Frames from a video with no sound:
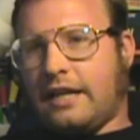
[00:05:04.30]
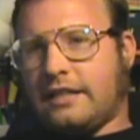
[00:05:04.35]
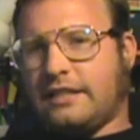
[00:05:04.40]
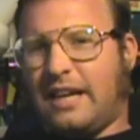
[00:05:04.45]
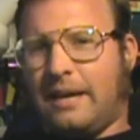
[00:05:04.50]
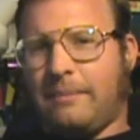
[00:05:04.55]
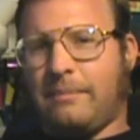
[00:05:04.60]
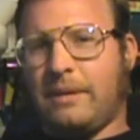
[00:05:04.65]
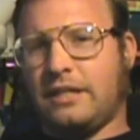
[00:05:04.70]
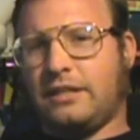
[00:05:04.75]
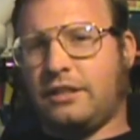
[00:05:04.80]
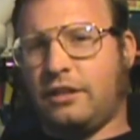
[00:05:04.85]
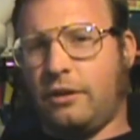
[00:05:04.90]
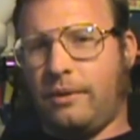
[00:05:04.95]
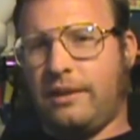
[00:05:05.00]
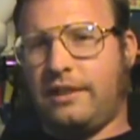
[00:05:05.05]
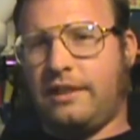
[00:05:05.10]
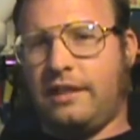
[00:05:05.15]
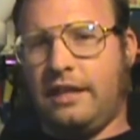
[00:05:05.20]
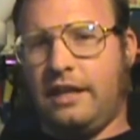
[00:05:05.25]
As I mentioned
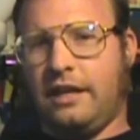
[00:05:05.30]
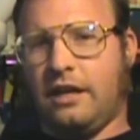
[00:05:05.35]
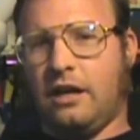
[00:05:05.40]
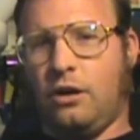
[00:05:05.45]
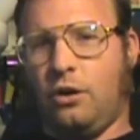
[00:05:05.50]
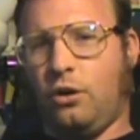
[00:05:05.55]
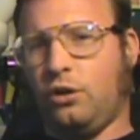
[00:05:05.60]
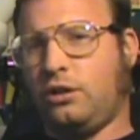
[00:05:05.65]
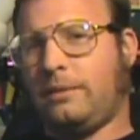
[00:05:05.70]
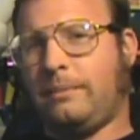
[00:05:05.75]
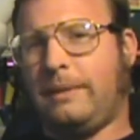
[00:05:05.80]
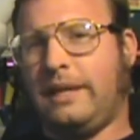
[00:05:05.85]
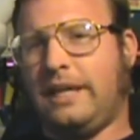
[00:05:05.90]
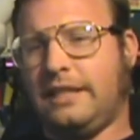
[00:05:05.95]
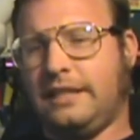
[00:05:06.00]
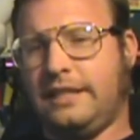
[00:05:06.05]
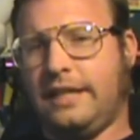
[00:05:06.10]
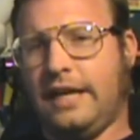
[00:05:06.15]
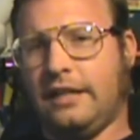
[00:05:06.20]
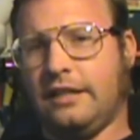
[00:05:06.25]
with the uh, ultimate
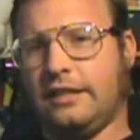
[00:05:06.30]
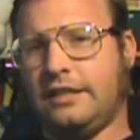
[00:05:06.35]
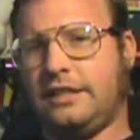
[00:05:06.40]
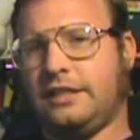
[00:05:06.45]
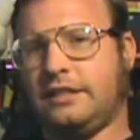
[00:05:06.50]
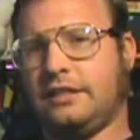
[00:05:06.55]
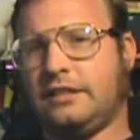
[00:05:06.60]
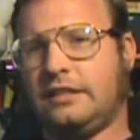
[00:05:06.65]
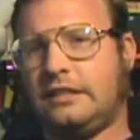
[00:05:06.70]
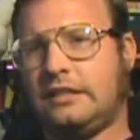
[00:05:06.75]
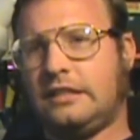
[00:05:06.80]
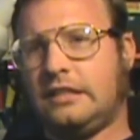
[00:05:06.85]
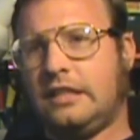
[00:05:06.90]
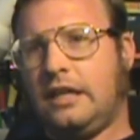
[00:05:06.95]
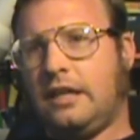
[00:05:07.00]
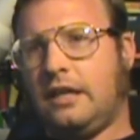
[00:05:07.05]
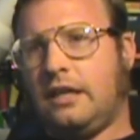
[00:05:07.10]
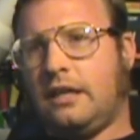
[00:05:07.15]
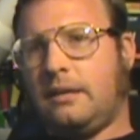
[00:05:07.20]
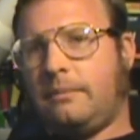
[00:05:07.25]
intelligence
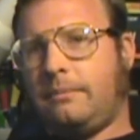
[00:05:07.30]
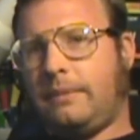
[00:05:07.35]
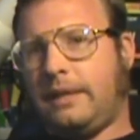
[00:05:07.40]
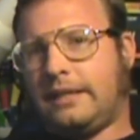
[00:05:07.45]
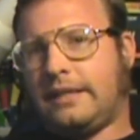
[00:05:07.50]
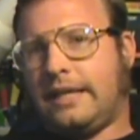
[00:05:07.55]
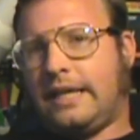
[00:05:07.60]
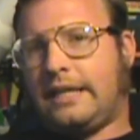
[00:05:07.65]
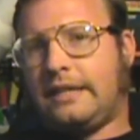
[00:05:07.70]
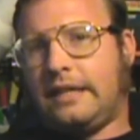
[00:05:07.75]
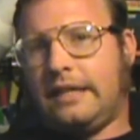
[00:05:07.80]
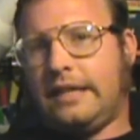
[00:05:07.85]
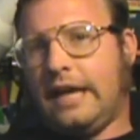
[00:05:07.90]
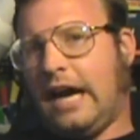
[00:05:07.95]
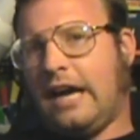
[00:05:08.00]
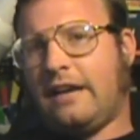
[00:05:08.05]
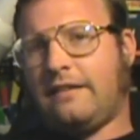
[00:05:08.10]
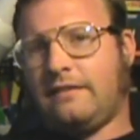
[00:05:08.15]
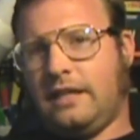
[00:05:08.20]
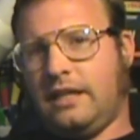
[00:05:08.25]
being like the
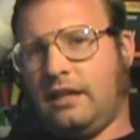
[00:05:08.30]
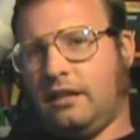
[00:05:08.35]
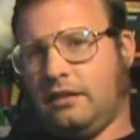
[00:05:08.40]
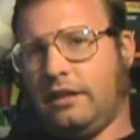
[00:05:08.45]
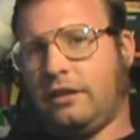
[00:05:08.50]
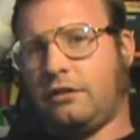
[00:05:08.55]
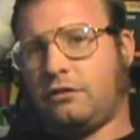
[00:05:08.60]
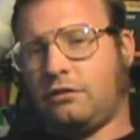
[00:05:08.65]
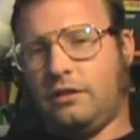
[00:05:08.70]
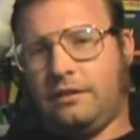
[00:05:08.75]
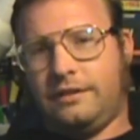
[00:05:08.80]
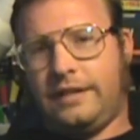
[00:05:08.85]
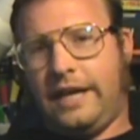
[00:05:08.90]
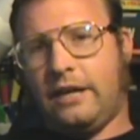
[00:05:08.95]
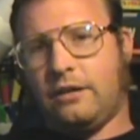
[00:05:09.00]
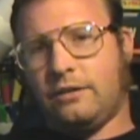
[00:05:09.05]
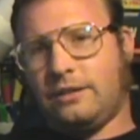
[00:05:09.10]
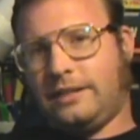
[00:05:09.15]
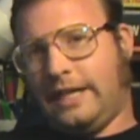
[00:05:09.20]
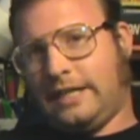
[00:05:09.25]
god of a literal
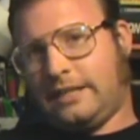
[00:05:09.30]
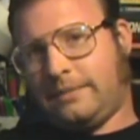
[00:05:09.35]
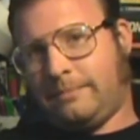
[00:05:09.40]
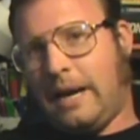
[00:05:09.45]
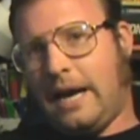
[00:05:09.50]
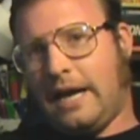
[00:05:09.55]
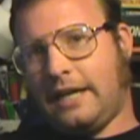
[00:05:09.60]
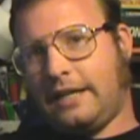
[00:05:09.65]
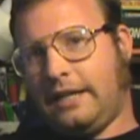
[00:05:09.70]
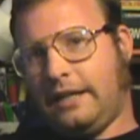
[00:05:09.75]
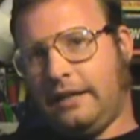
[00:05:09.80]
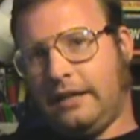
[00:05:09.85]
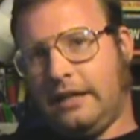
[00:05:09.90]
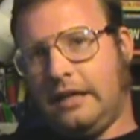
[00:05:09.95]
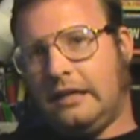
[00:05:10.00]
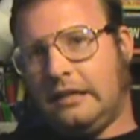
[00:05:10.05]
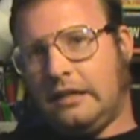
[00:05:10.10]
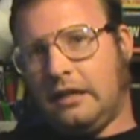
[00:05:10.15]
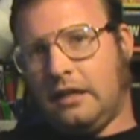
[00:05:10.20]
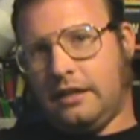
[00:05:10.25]
deus ex
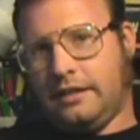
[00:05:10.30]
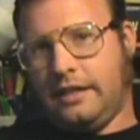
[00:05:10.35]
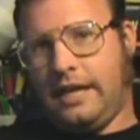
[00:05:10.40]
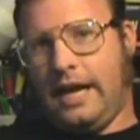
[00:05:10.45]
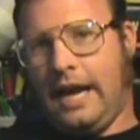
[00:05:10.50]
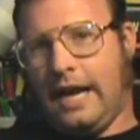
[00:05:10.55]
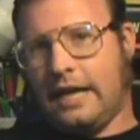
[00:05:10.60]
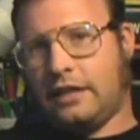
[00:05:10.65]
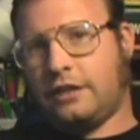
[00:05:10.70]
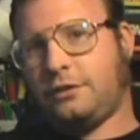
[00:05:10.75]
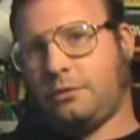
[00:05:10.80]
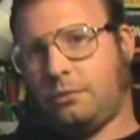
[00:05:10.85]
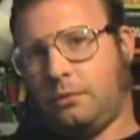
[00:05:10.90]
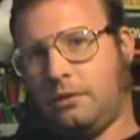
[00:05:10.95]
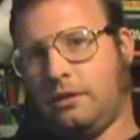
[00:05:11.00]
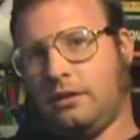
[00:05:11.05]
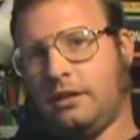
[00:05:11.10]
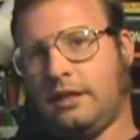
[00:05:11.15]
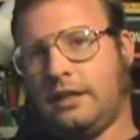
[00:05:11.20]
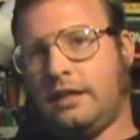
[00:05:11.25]
machina, an
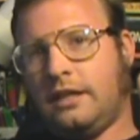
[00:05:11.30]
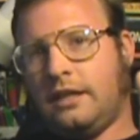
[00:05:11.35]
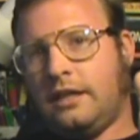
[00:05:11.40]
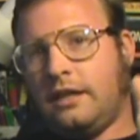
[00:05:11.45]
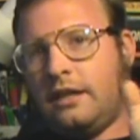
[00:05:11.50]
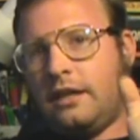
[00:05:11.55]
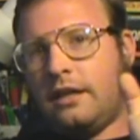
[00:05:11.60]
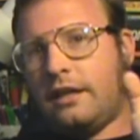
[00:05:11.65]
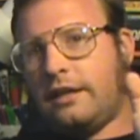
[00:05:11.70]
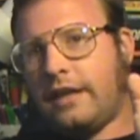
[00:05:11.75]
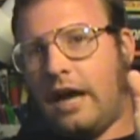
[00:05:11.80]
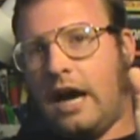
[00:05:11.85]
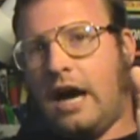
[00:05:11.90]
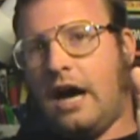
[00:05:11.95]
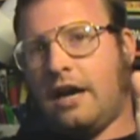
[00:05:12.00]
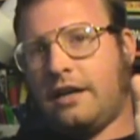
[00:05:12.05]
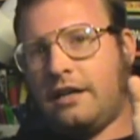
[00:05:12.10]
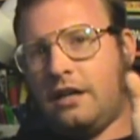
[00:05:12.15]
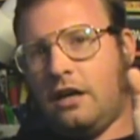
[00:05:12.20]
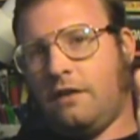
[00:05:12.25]
actual
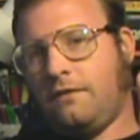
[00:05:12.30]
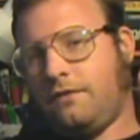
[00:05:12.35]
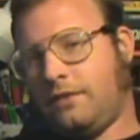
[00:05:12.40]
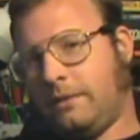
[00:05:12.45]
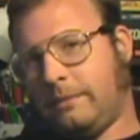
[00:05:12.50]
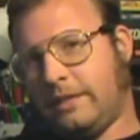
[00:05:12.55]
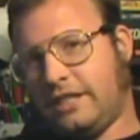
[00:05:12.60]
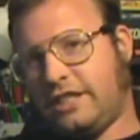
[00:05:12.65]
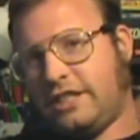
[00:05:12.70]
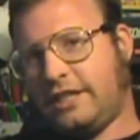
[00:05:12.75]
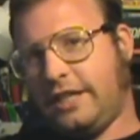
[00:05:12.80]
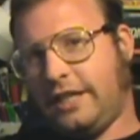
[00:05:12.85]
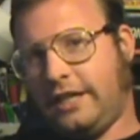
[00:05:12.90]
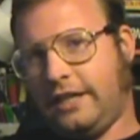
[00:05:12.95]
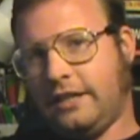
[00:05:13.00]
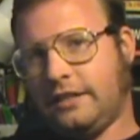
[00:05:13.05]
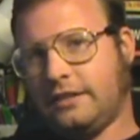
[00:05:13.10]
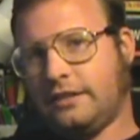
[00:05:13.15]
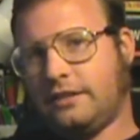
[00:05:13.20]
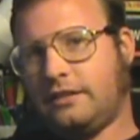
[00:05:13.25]
god of the
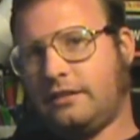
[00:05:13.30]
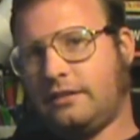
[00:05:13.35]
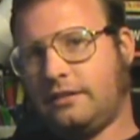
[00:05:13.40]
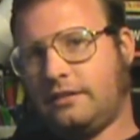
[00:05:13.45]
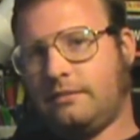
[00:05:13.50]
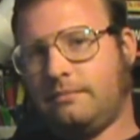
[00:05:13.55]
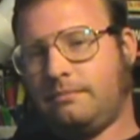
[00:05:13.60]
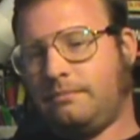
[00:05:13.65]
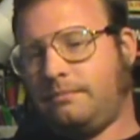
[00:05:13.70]
machines,